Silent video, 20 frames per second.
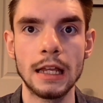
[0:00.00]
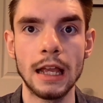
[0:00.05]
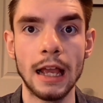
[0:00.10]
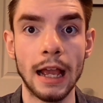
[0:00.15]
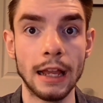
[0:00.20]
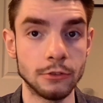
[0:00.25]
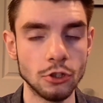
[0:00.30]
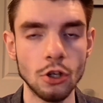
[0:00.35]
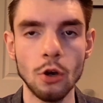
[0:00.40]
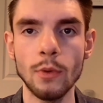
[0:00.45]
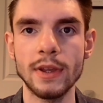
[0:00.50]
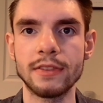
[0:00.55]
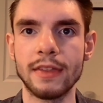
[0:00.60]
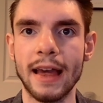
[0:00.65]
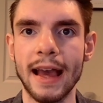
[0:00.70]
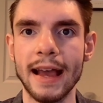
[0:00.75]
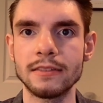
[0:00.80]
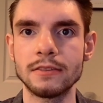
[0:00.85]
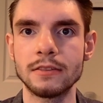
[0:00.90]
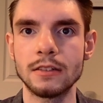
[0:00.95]
And knowing
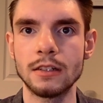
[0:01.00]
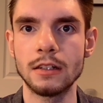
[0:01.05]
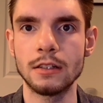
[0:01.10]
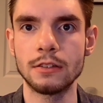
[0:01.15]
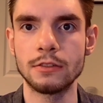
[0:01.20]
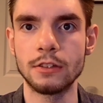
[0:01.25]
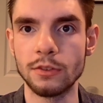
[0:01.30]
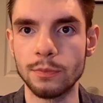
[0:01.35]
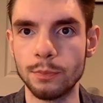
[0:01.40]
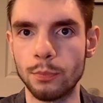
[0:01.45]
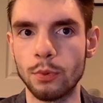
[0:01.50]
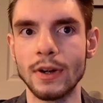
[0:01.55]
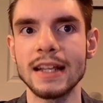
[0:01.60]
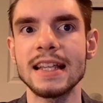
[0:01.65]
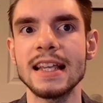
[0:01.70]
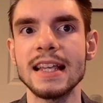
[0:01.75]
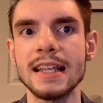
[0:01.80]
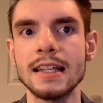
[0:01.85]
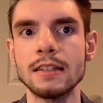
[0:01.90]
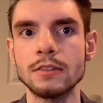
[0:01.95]
that, does
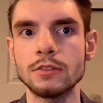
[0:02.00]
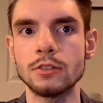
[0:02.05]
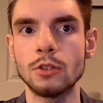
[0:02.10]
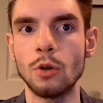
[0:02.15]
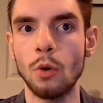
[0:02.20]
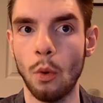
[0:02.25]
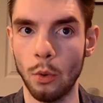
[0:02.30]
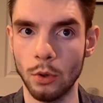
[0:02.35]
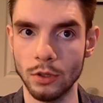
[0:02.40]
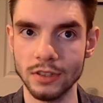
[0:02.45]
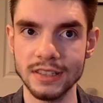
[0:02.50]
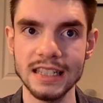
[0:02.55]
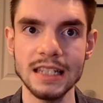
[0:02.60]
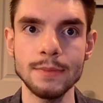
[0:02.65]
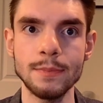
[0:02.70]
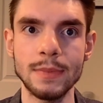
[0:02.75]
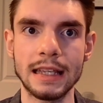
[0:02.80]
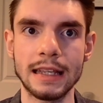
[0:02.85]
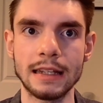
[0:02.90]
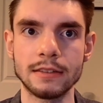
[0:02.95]
breaking it or
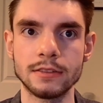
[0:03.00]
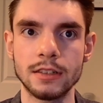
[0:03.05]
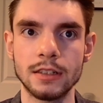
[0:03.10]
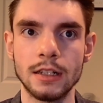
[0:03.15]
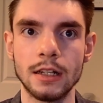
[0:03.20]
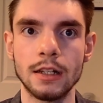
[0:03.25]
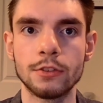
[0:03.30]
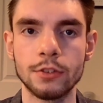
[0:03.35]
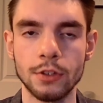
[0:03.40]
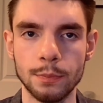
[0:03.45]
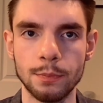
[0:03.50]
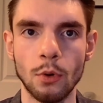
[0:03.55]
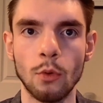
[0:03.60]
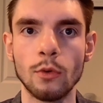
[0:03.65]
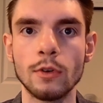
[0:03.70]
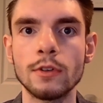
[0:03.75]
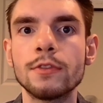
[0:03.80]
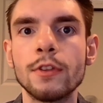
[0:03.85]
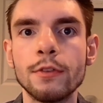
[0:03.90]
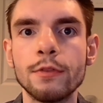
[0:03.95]
keeping it
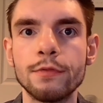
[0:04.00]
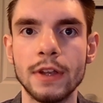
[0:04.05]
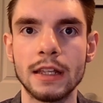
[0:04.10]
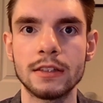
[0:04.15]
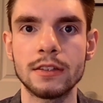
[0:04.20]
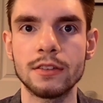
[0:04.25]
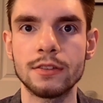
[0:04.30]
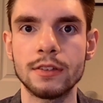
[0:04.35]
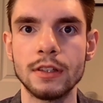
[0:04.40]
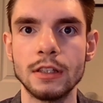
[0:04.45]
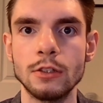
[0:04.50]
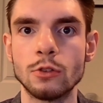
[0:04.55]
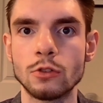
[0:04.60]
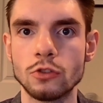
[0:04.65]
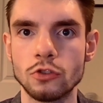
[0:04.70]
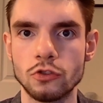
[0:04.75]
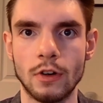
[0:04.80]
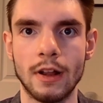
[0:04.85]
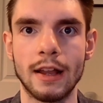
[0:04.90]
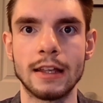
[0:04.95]
support the fantasy you're
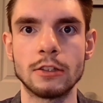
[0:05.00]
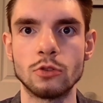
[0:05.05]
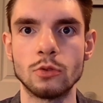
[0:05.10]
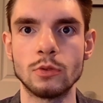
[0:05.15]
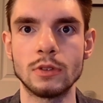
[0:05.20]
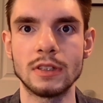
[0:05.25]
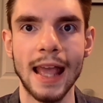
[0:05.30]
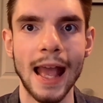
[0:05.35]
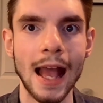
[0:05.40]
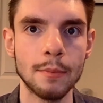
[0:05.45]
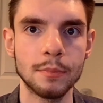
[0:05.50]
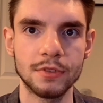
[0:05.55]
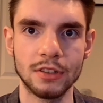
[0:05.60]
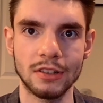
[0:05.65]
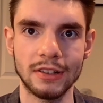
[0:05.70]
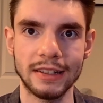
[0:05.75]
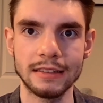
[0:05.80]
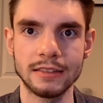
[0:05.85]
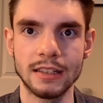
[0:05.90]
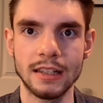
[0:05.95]
trying to
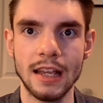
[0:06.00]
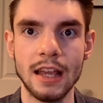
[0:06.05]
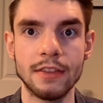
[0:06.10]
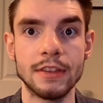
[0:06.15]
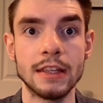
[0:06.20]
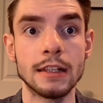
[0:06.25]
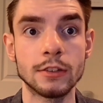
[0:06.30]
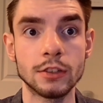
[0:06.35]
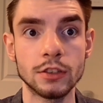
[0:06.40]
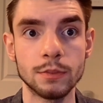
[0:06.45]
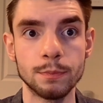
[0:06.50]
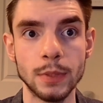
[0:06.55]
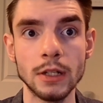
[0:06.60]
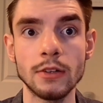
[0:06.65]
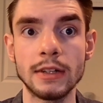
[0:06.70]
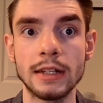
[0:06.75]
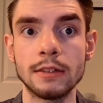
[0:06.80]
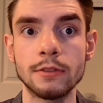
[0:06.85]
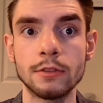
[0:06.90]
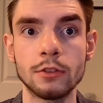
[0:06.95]
encapsulate, the
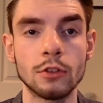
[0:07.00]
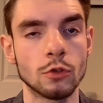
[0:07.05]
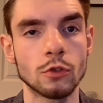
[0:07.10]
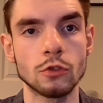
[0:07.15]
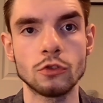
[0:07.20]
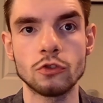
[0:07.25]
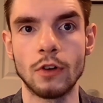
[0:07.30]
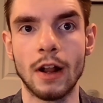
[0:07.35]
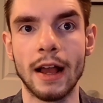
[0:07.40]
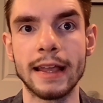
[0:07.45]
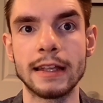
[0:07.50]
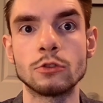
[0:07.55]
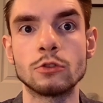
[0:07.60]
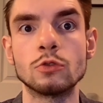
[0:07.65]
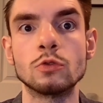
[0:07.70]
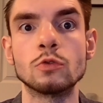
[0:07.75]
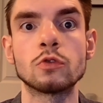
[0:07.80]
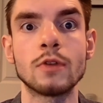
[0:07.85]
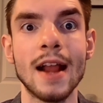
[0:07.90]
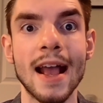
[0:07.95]
experience you're trying
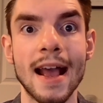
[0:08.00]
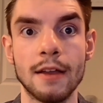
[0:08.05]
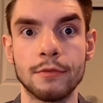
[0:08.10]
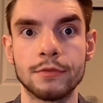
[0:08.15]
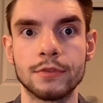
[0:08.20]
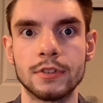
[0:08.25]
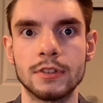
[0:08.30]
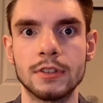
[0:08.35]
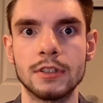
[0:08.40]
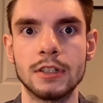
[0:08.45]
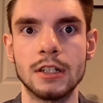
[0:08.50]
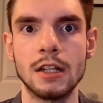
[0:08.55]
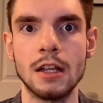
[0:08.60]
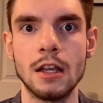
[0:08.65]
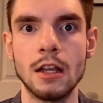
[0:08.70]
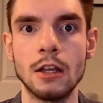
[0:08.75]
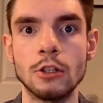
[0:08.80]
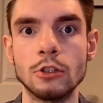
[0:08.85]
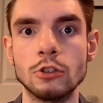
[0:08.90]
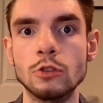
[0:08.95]
to craft?
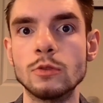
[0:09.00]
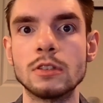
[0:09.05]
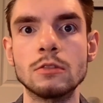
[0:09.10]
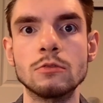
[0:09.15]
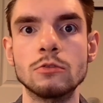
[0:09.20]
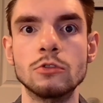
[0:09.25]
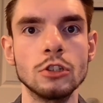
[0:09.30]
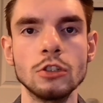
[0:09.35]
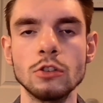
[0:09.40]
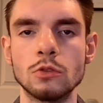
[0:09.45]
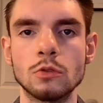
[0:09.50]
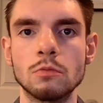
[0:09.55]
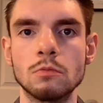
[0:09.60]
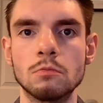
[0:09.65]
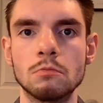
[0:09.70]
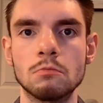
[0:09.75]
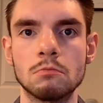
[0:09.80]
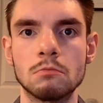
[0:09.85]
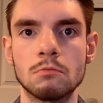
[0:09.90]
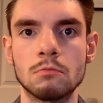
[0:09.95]
You can do
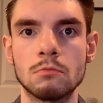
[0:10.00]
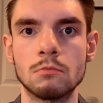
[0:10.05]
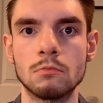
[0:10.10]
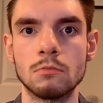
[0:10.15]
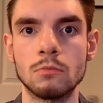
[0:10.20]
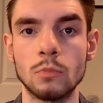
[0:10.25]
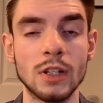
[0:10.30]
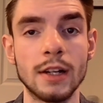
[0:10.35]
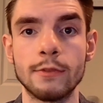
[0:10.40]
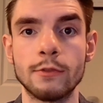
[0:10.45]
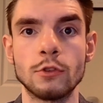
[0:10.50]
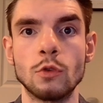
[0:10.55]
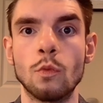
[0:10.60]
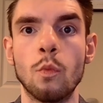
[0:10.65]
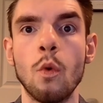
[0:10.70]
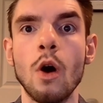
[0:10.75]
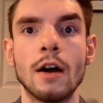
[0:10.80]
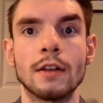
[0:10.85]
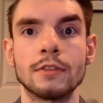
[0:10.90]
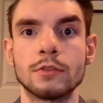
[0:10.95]
whatever you
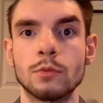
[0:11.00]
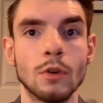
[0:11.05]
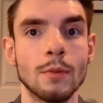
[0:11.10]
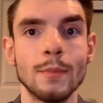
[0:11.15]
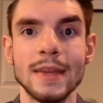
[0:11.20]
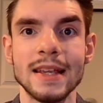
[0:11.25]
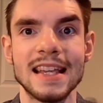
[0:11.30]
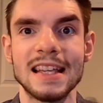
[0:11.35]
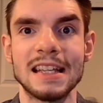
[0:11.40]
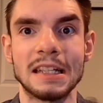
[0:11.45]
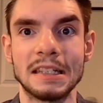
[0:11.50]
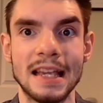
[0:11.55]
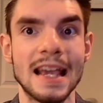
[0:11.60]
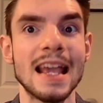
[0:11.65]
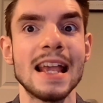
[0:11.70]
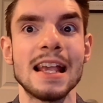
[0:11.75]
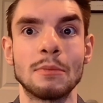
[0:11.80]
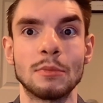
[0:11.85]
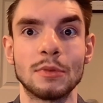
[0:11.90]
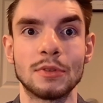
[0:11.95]
want. We're making
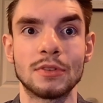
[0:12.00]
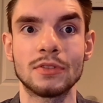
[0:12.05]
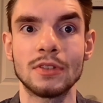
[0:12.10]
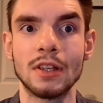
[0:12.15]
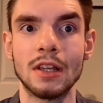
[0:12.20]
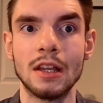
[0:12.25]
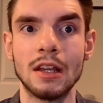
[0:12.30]
games.